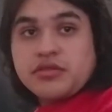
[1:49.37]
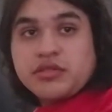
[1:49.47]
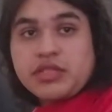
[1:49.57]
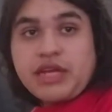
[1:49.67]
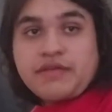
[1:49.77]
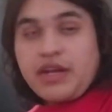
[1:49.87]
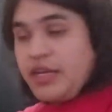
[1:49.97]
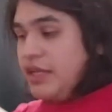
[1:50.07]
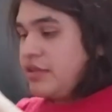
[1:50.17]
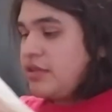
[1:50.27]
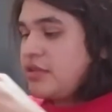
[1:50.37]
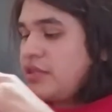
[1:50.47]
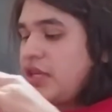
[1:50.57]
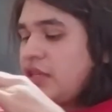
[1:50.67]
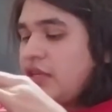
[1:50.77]
dive right in.
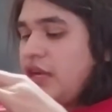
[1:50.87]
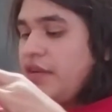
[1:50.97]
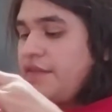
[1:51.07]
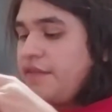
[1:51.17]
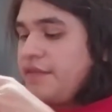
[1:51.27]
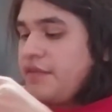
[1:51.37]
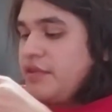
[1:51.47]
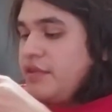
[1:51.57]
Take the knife,